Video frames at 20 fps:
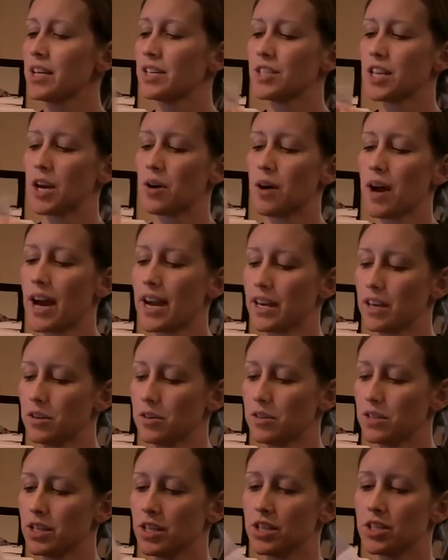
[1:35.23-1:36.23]
So I
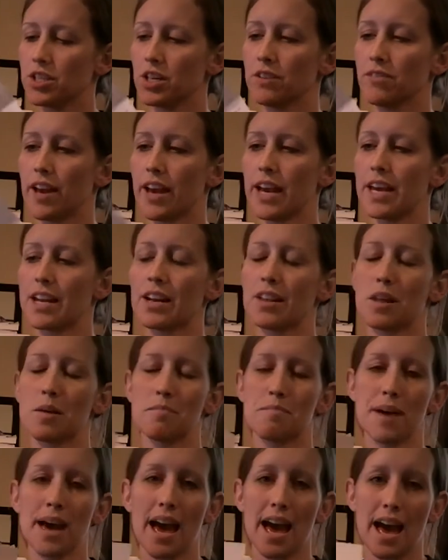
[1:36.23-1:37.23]
use their survey, and on
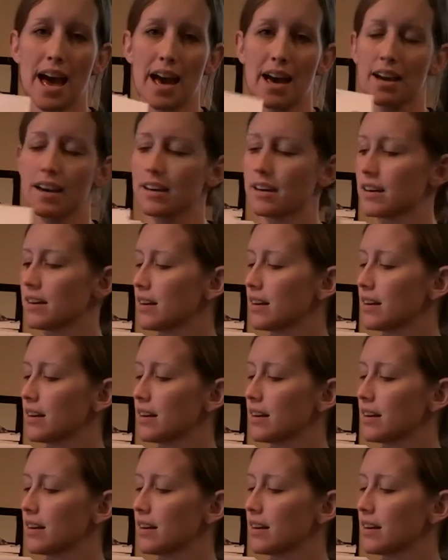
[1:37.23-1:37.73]
the back,